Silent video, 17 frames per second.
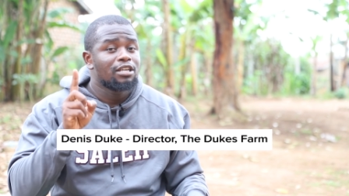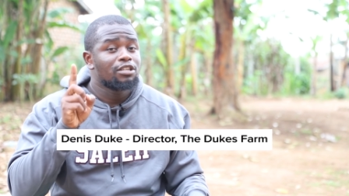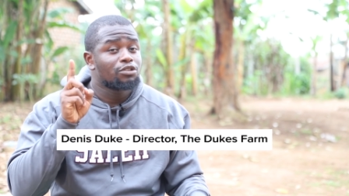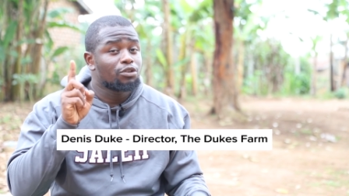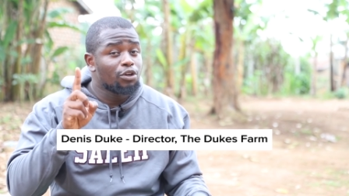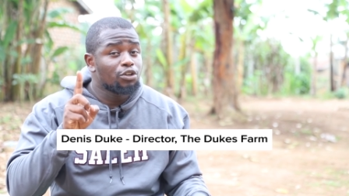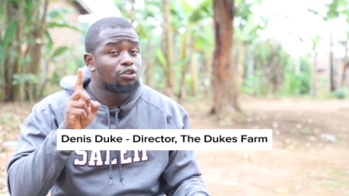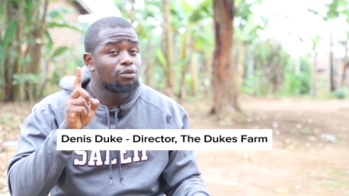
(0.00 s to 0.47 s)

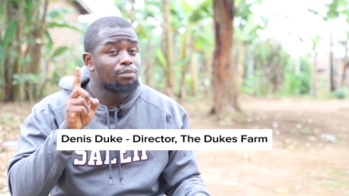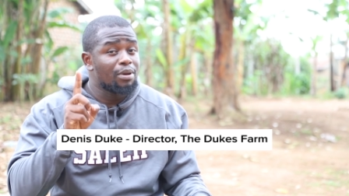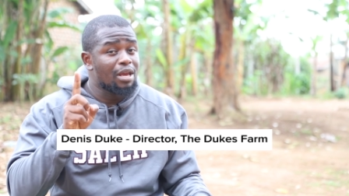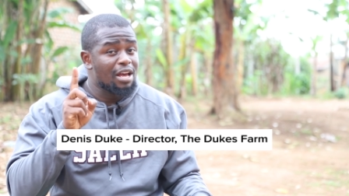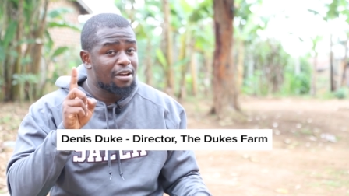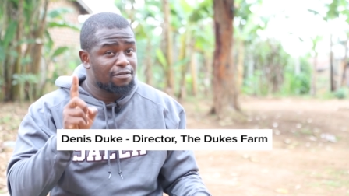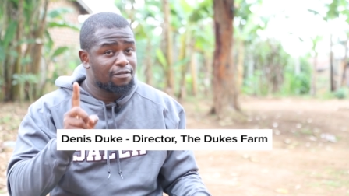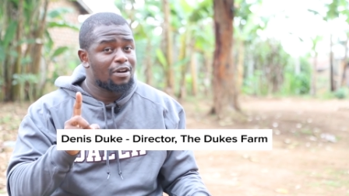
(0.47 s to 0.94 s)
is going to
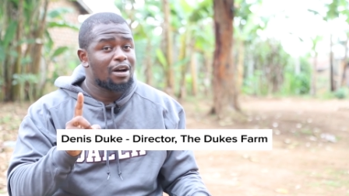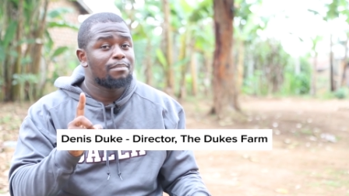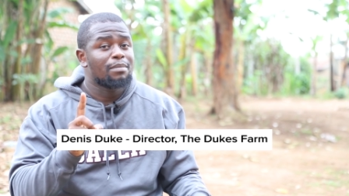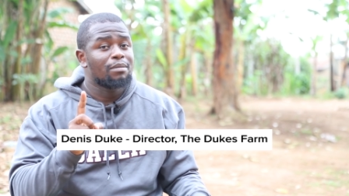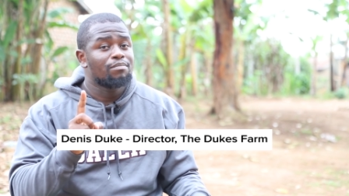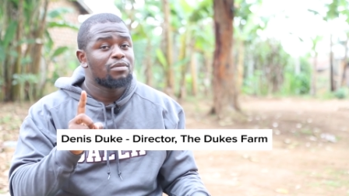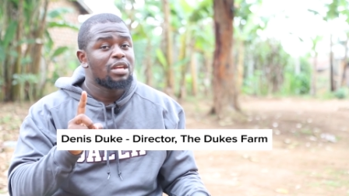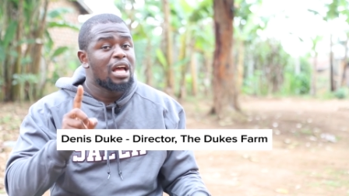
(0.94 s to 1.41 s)
be a
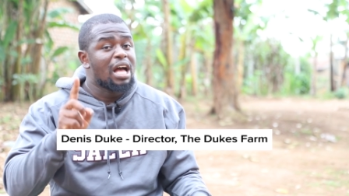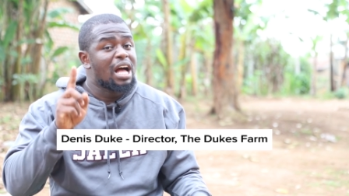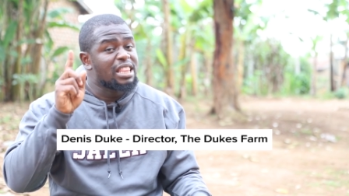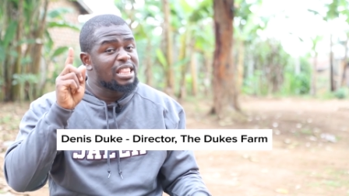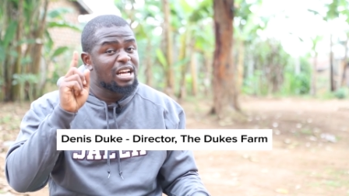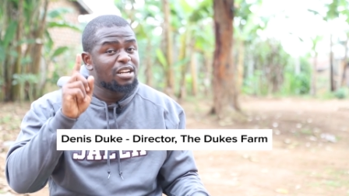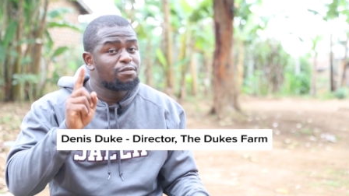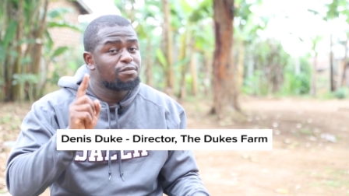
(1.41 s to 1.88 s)
farmer,
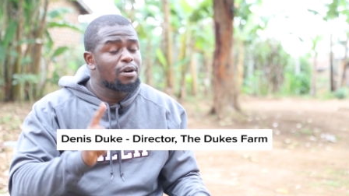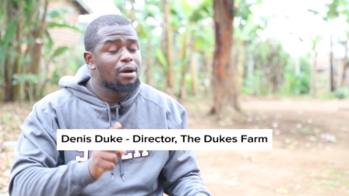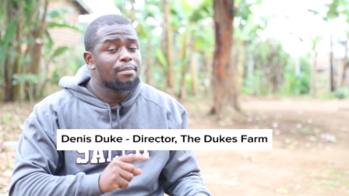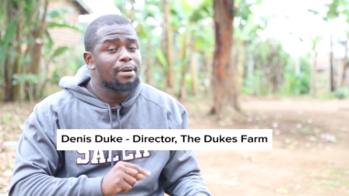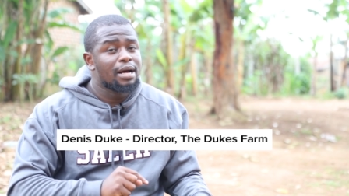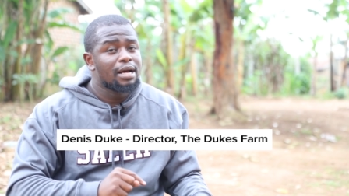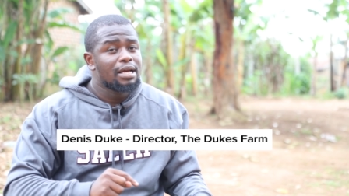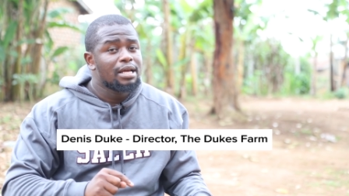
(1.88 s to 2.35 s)
and that
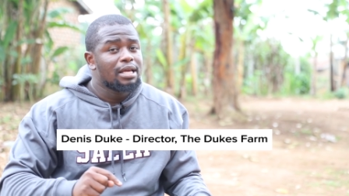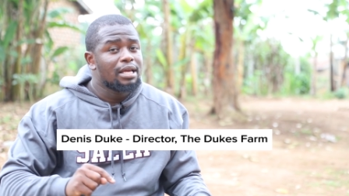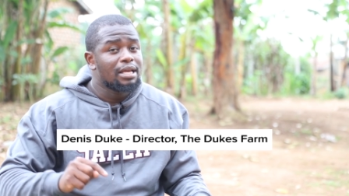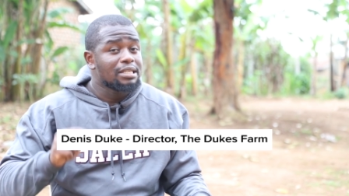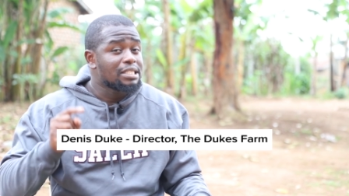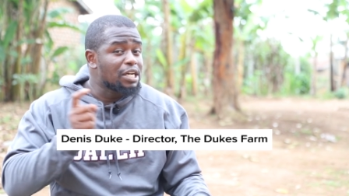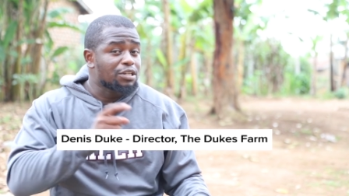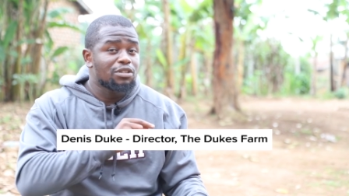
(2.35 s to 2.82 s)
farmer
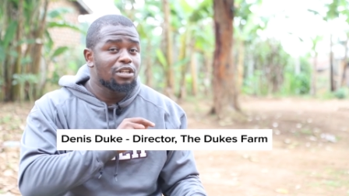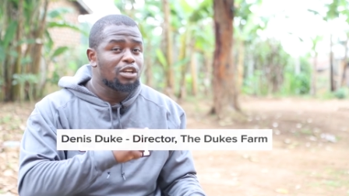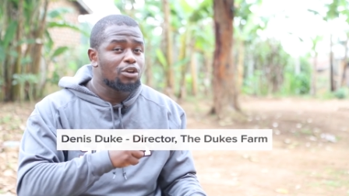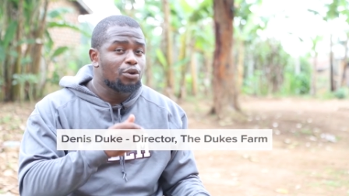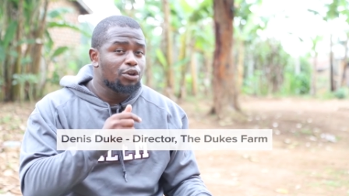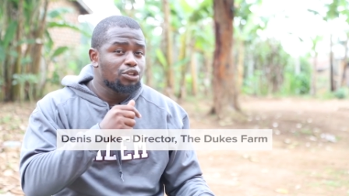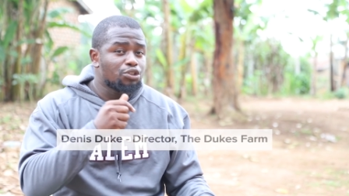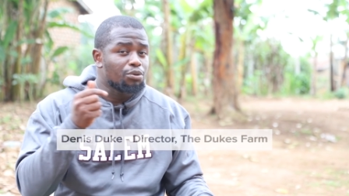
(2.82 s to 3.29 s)
is
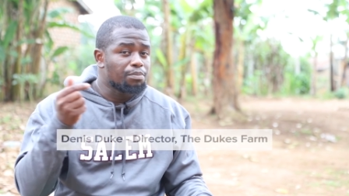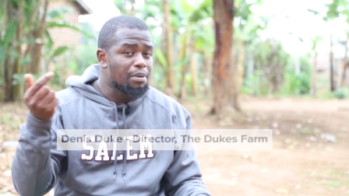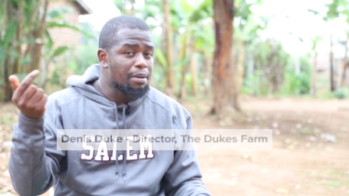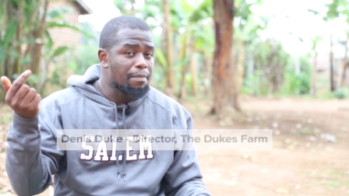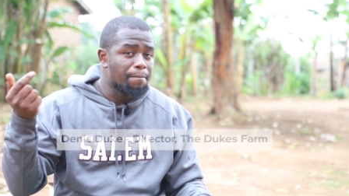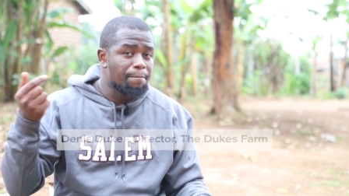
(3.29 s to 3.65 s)
actually going to be